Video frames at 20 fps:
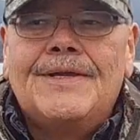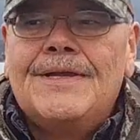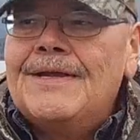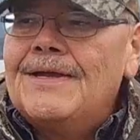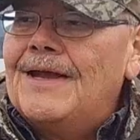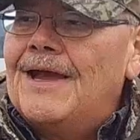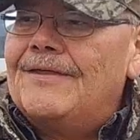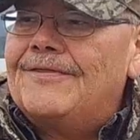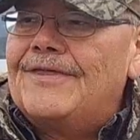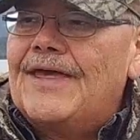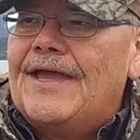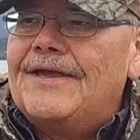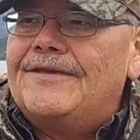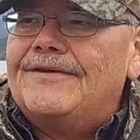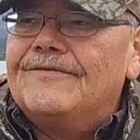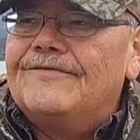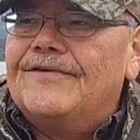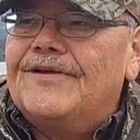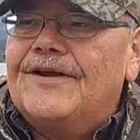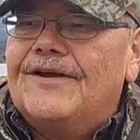I thank
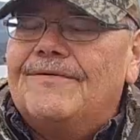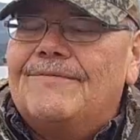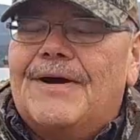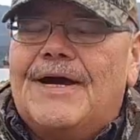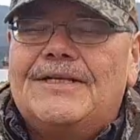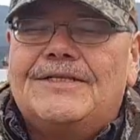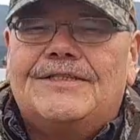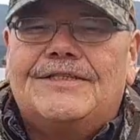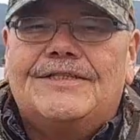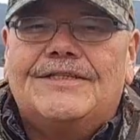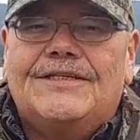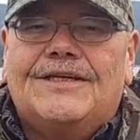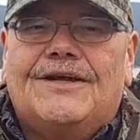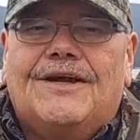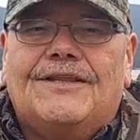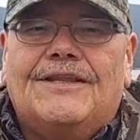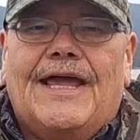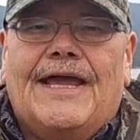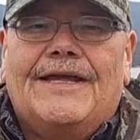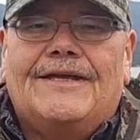you very much. In
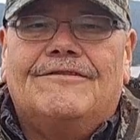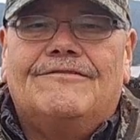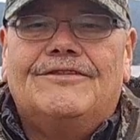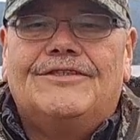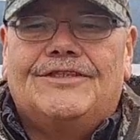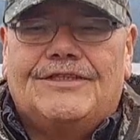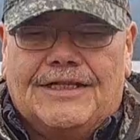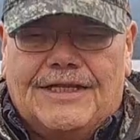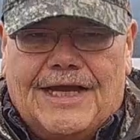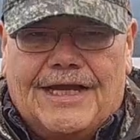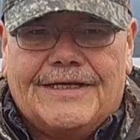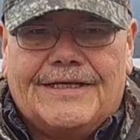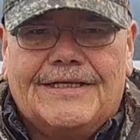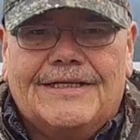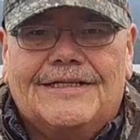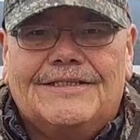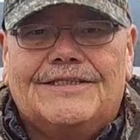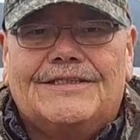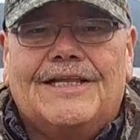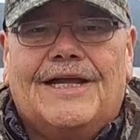our language,
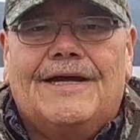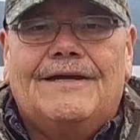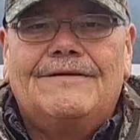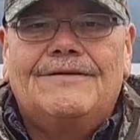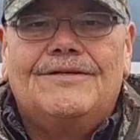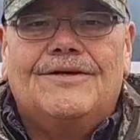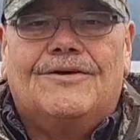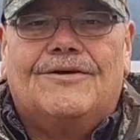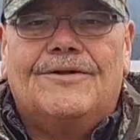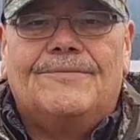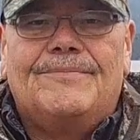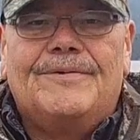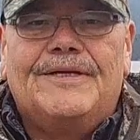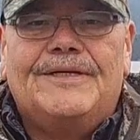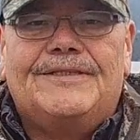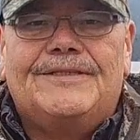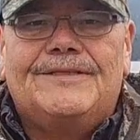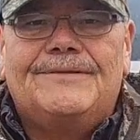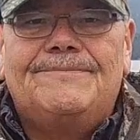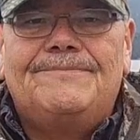halakalesla. Go in
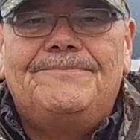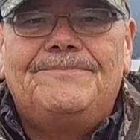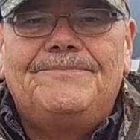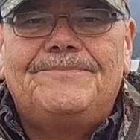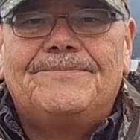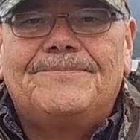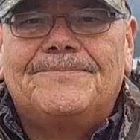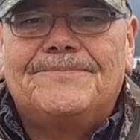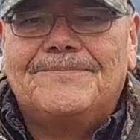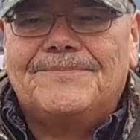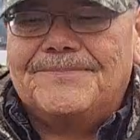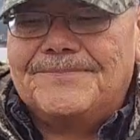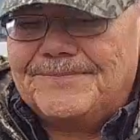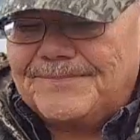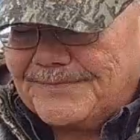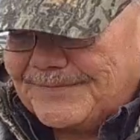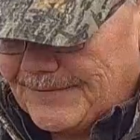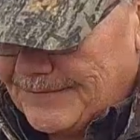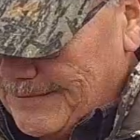peace.